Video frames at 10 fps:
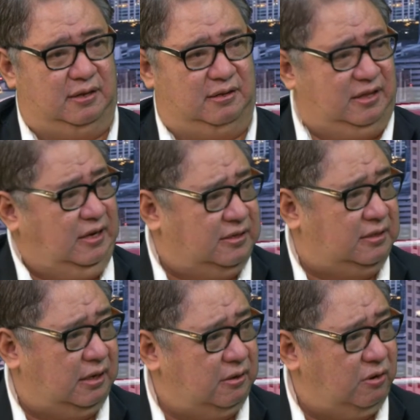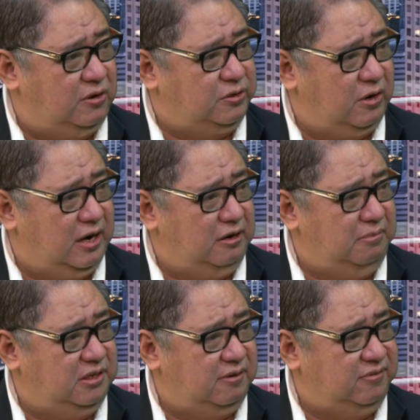these are also
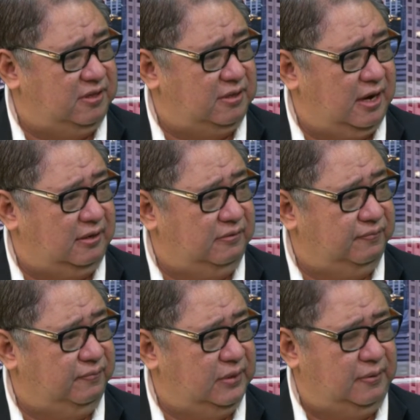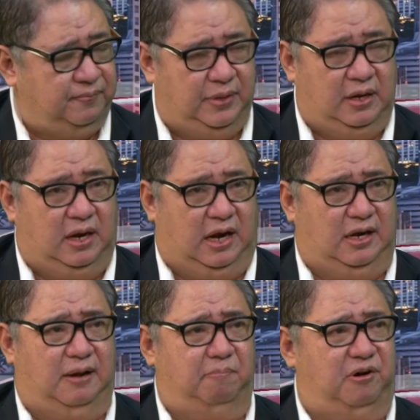enemies of the state. And
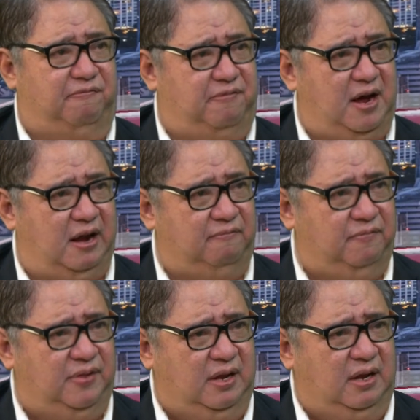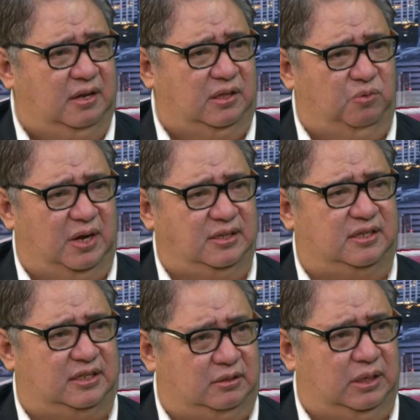number 5, the
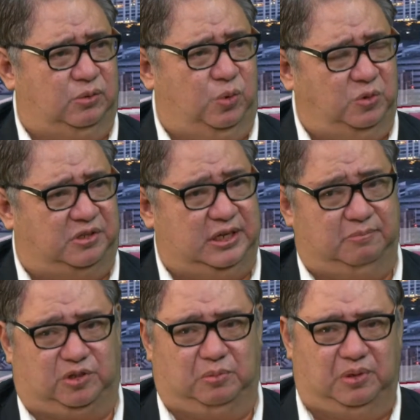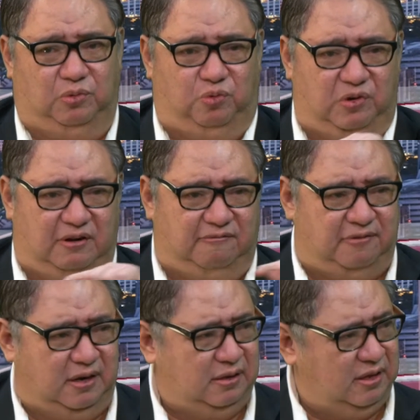ones who seems to be
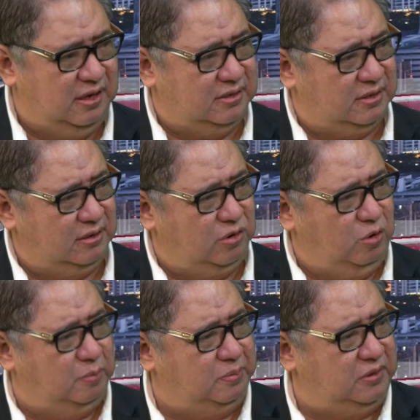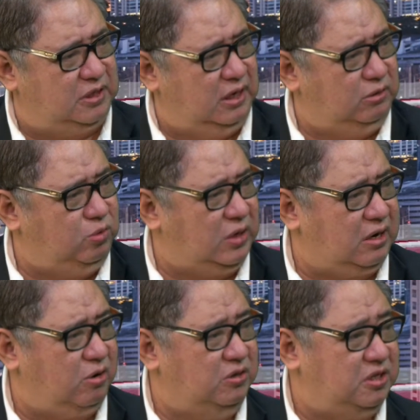weaving these groups into a
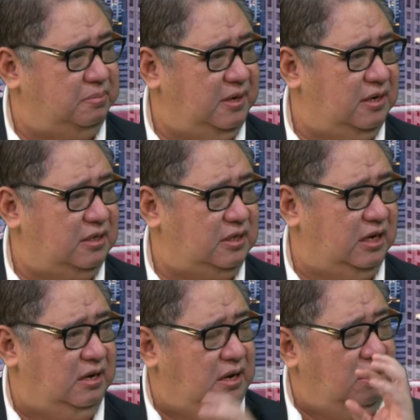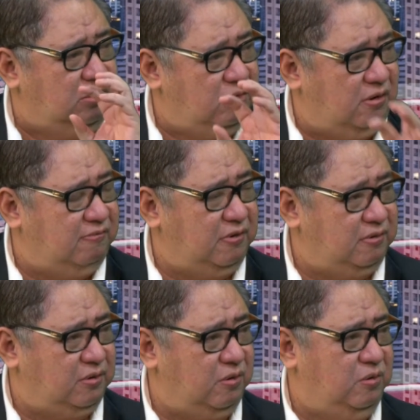conspiracy to
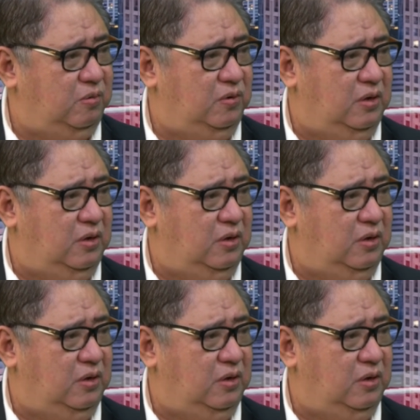overthrow.